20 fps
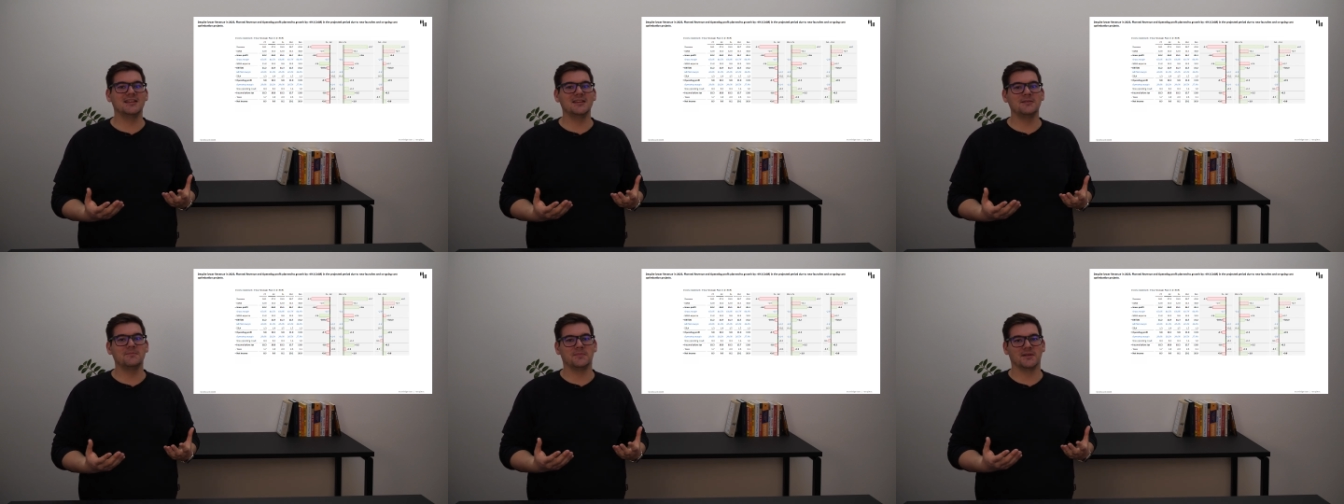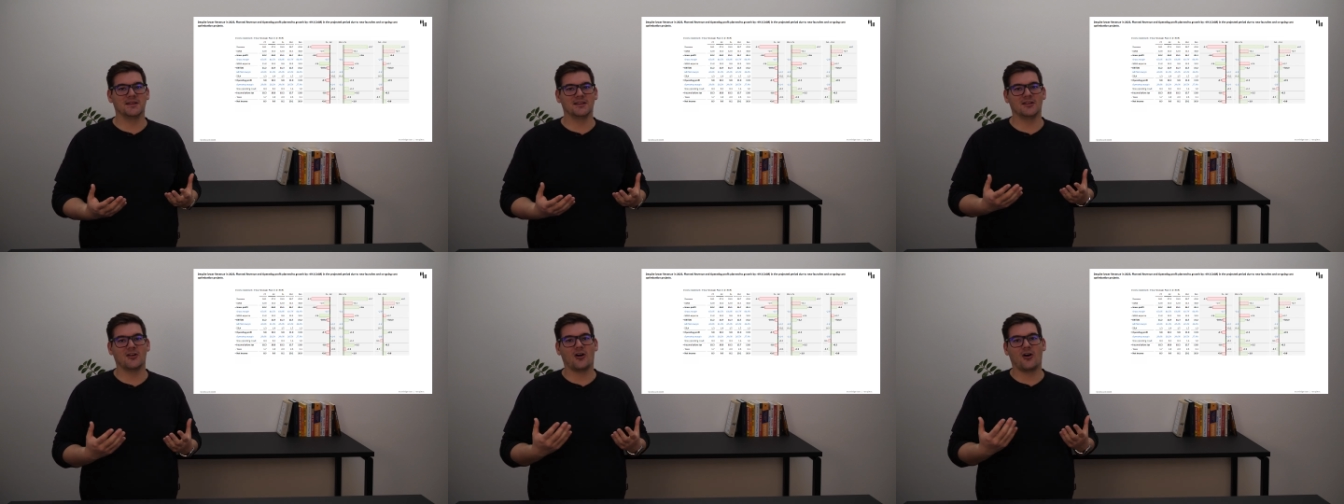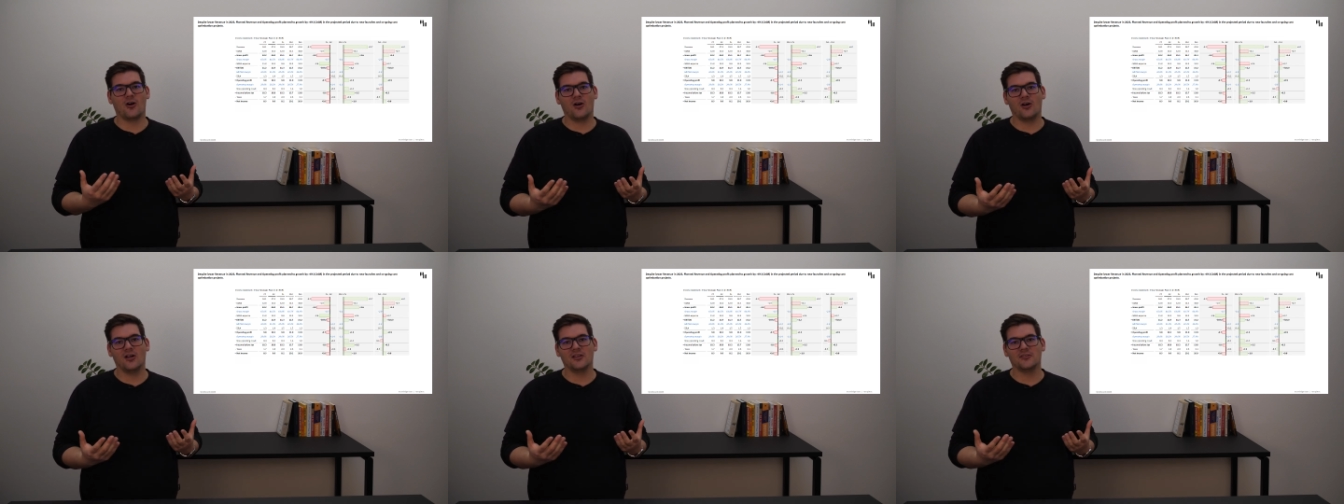keeping
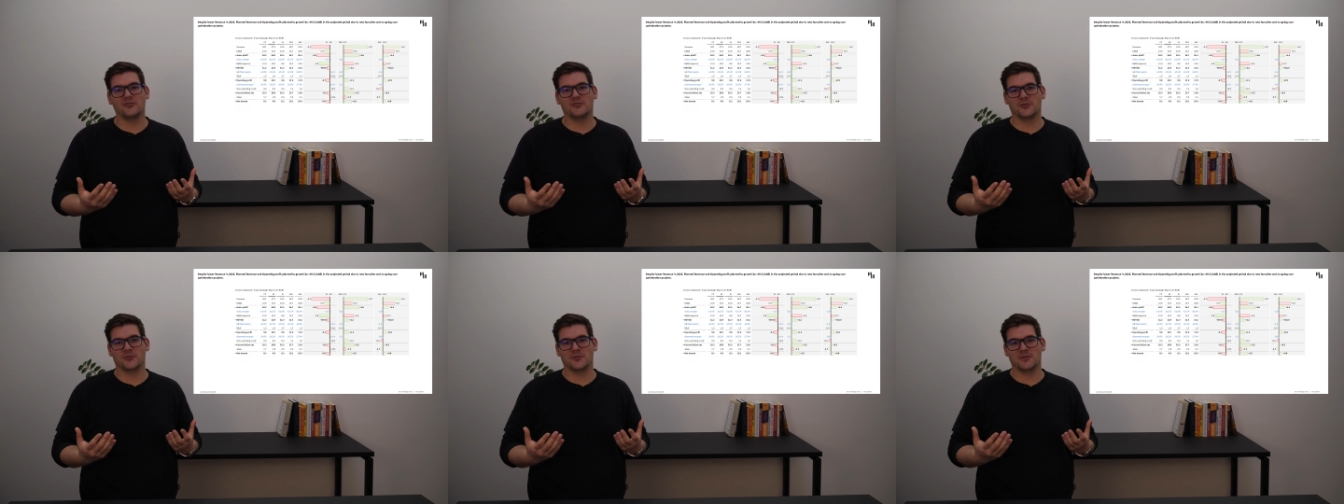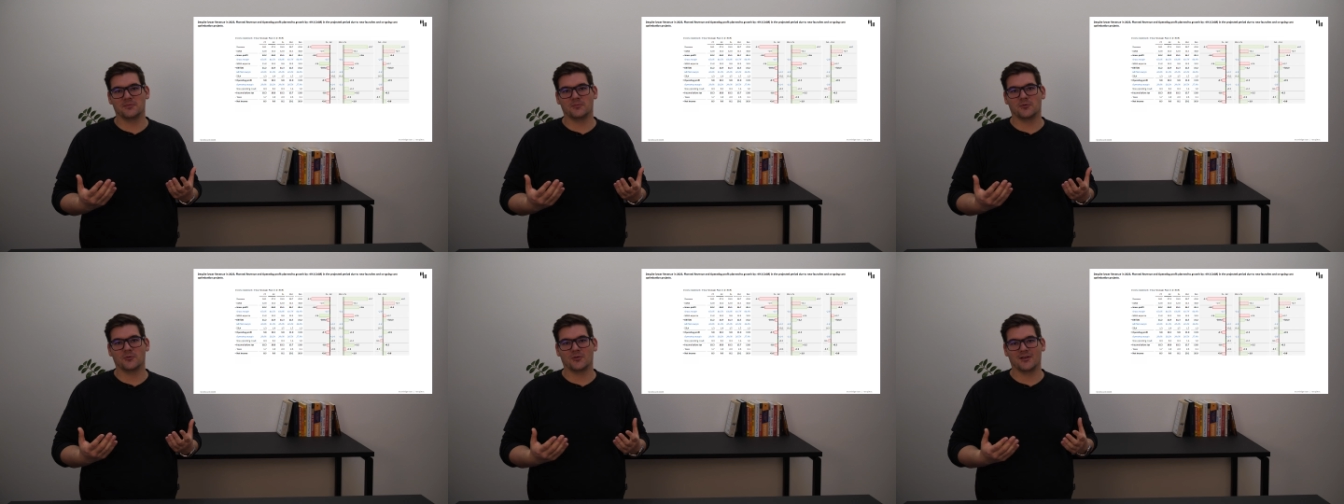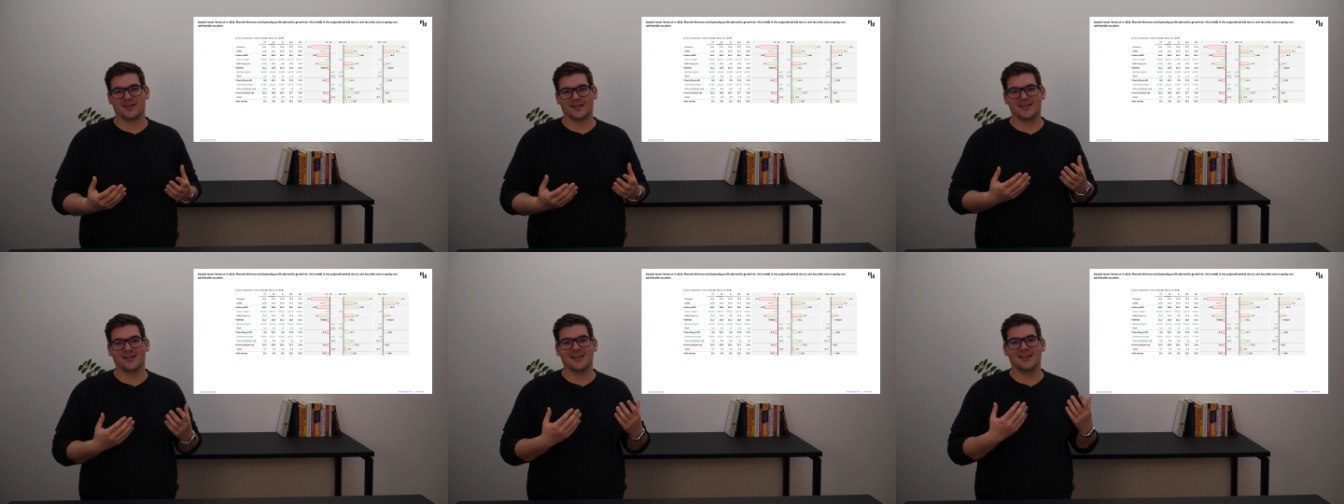all of your
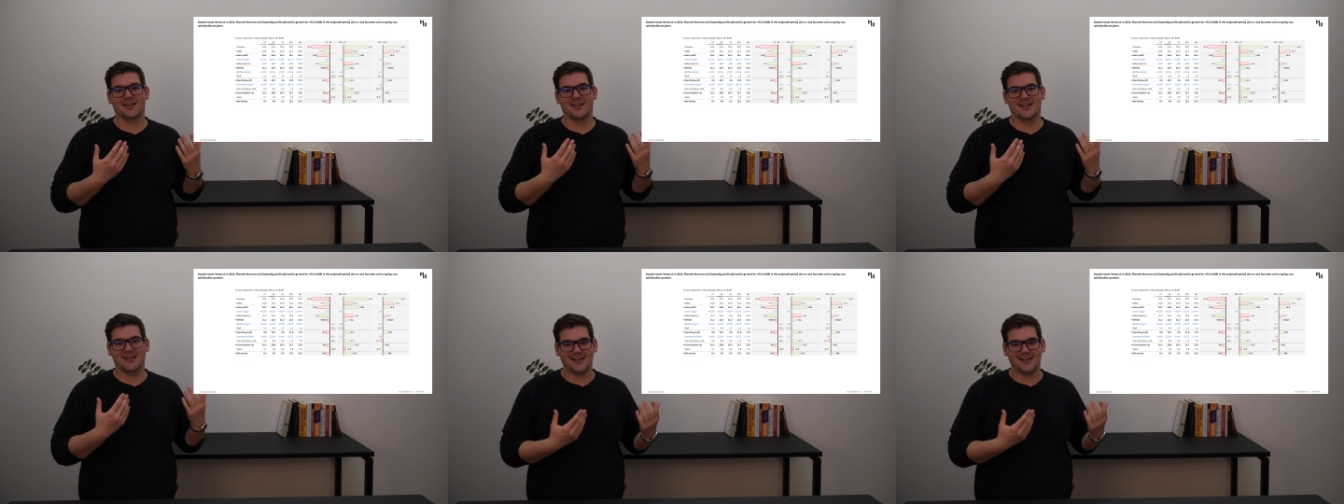reporting